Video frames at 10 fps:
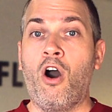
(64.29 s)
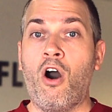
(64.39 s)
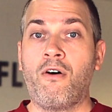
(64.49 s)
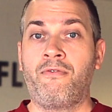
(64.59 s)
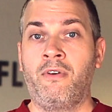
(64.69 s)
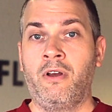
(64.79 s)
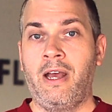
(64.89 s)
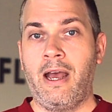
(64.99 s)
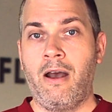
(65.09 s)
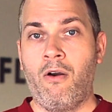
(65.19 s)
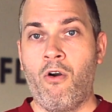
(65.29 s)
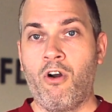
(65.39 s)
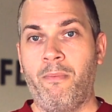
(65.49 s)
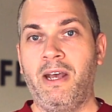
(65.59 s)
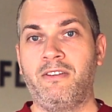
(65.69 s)
of
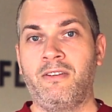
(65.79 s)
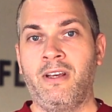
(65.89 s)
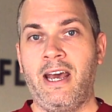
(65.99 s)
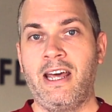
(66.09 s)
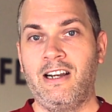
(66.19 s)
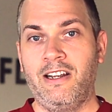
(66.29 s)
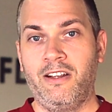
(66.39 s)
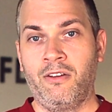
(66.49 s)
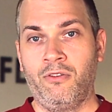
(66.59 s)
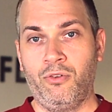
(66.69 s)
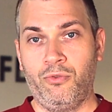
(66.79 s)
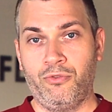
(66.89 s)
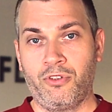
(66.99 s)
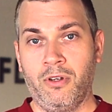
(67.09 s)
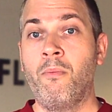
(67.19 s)
augmented analytic
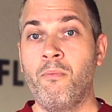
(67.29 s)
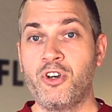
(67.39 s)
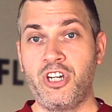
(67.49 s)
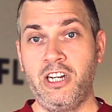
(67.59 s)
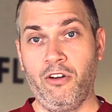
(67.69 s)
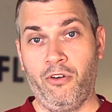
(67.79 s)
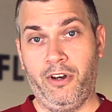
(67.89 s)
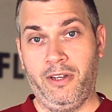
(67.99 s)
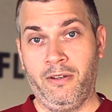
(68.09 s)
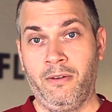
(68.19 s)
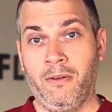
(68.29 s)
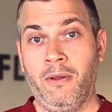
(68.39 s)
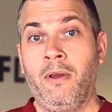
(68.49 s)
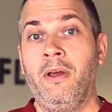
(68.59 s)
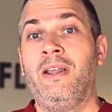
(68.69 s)
tools? Machine learning,
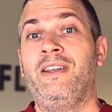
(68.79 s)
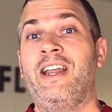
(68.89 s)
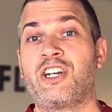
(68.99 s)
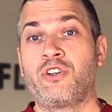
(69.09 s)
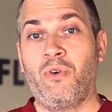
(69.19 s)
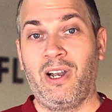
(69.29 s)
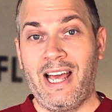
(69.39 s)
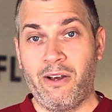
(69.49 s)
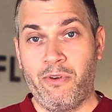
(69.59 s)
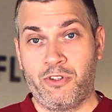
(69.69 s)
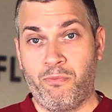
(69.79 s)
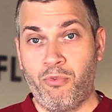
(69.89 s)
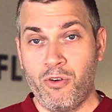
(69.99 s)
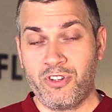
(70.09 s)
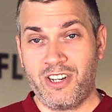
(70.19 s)
natural language
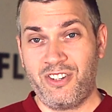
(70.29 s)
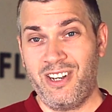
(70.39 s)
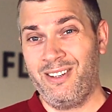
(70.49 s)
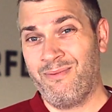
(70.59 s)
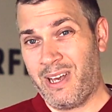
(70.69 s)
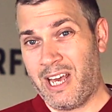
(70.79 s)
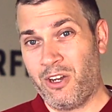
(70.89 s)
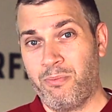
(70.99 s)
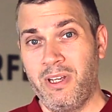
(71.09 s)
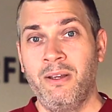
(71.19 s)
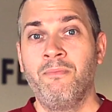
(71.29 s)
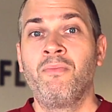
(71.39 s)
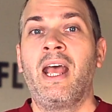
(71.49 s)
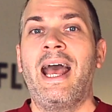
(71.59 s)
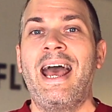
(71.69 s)
processing, NLP,
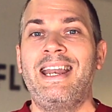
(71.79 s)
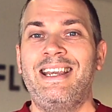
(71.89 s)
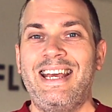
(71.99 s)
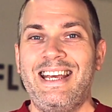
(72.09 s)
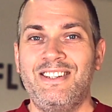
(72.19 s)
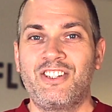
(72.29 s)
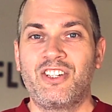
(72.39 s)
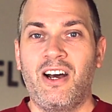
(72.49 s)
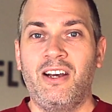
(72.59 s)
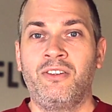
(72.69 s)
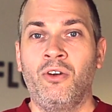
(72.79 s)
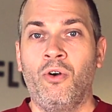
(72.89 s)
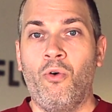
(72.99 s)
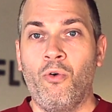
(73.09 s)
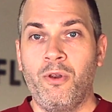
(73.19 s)
and insight
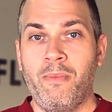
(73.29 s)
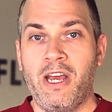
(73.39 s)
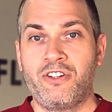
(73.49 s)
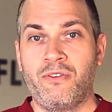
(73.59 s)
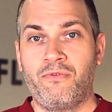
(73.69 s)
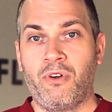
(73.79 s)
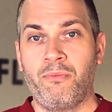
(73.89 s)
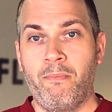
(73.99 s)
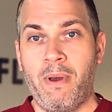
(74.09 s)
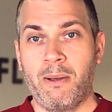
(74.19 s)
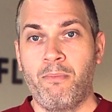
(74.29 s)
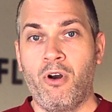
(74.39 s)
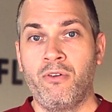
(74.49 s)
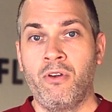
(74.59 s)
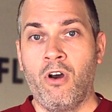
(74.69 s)
automation from the
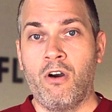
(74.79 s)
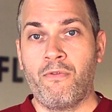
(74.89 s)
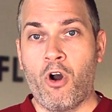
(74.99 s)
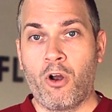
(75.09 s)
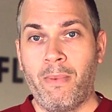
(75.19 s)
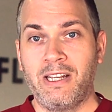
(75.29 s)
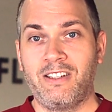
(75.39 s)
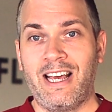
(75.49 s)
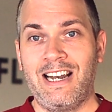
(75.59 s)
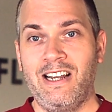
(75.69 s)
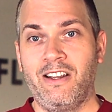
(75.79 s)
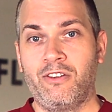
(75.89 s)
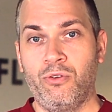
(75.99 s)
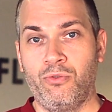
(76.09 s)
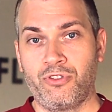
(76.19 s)
backbone of augmented
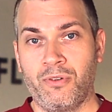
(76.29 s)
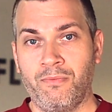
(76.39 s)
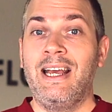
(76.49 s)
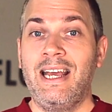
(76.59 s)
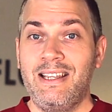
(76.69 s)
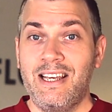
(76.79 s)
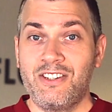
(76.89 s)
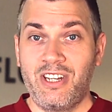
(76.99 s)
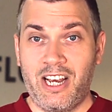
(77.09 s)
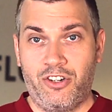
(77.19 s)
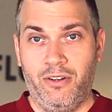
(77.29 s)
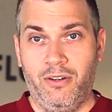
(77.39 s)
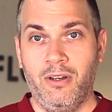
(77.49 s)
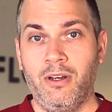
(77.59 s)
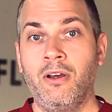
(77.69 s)
analytic tools. In this section,